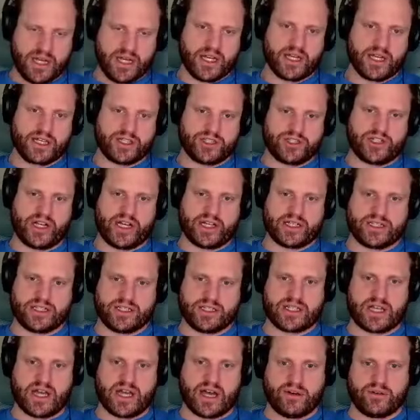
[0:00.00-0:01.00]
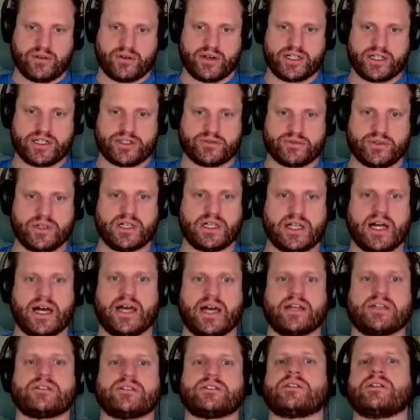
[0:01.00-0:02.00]
Because check this out. What I just
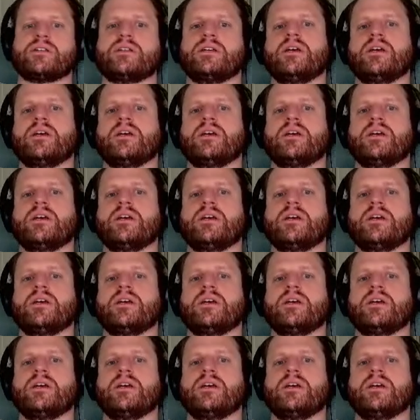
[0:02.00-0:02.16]
realized